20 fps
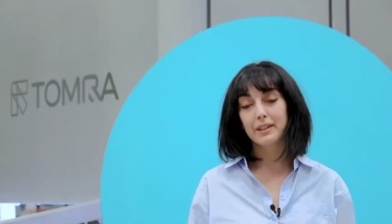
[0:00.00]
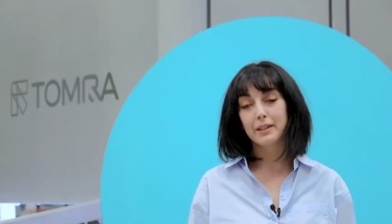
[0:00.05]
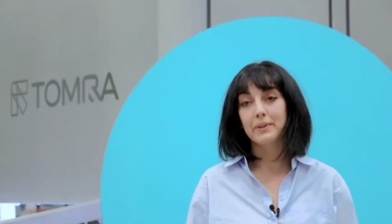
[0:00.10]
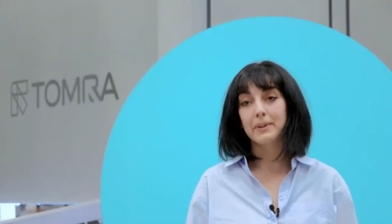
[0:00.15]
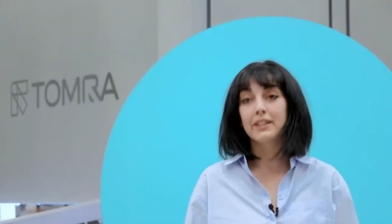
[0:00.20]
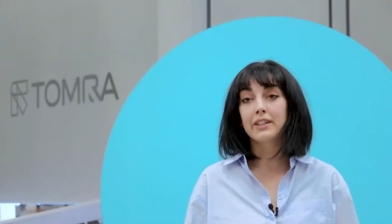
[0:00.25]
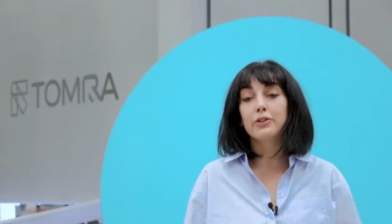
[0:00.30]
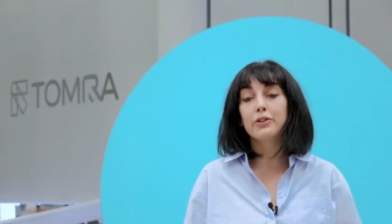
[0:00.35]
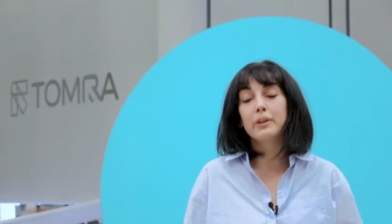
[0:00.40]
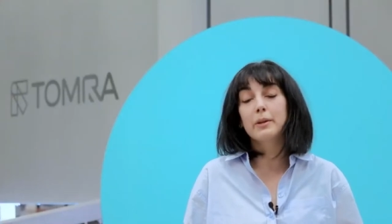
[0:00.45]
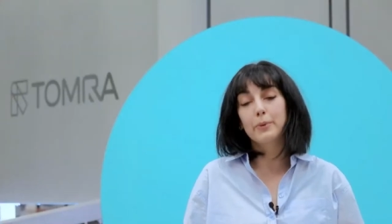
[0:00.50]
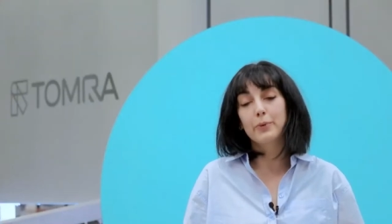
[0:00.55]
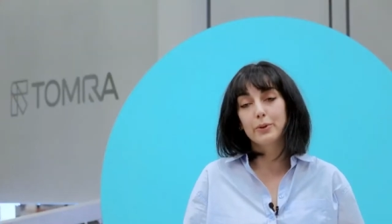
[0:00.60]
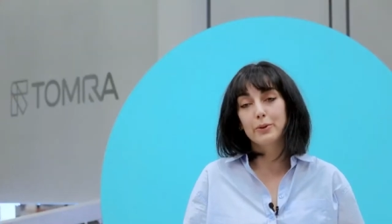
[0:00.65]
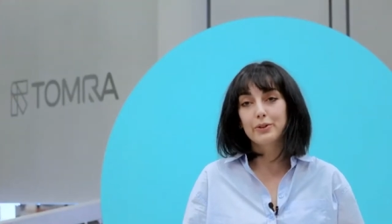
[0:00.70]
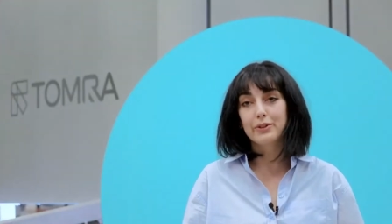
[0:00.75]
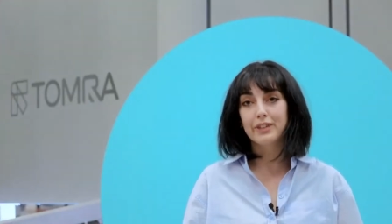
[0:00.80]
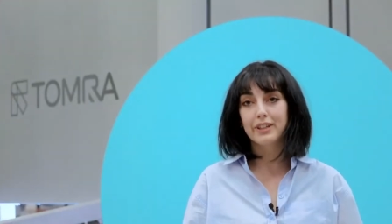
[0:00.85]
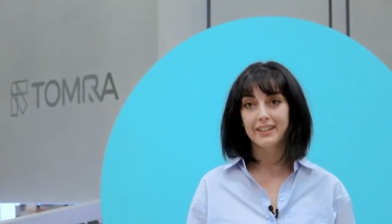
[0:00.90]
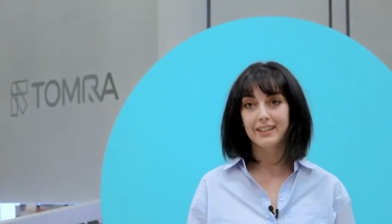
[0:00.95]
depending on the
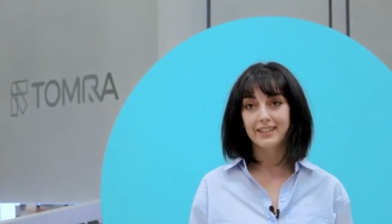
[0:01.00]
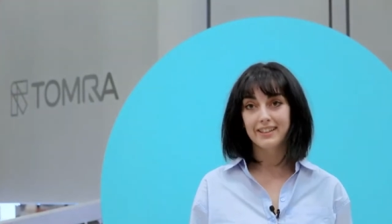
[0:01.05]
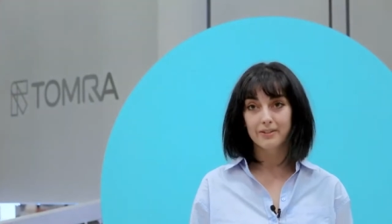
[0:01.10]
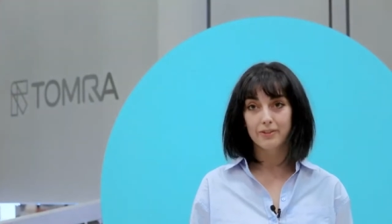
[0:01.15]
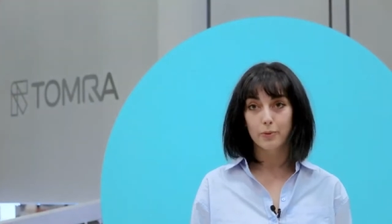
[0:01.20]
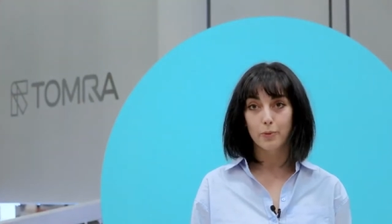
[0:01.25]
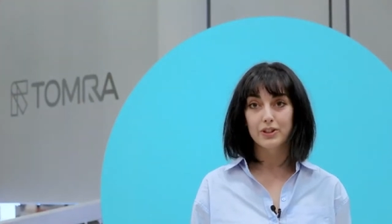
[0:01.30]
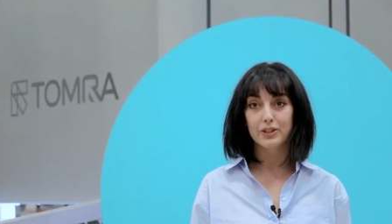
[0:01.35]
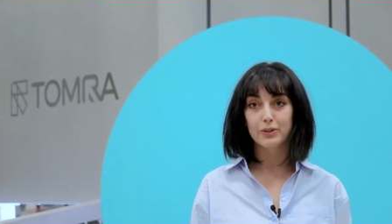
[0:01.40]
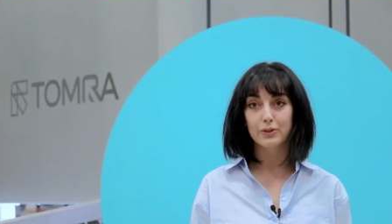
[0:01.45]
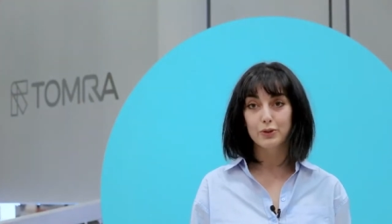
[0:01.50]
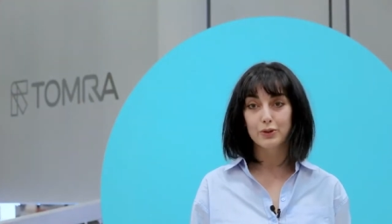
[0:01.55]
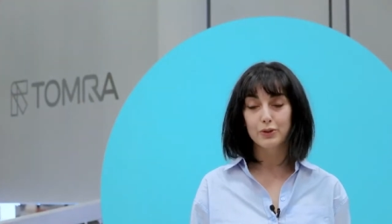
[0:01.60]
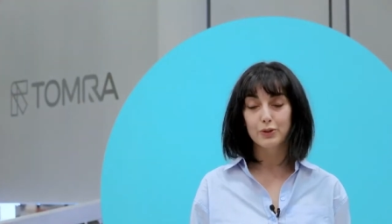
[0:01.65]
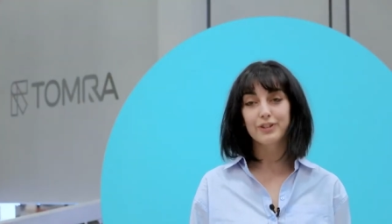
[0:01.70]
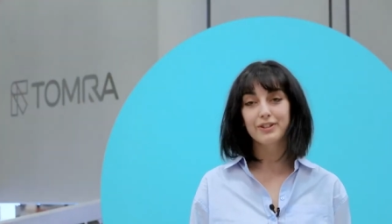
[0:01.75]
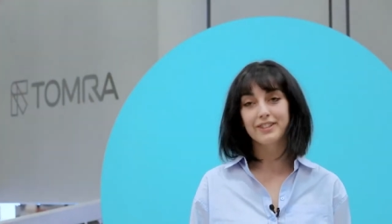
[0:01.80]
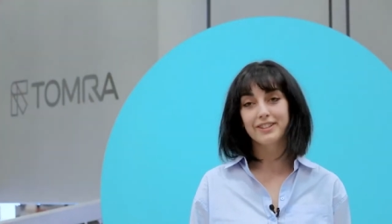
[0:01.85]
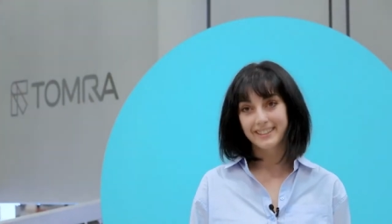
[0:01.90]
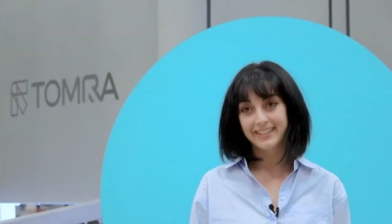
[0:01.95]
product they want to
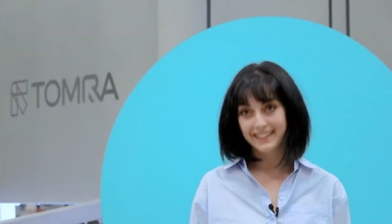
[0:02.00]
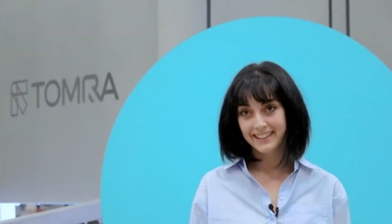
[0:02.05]
sort.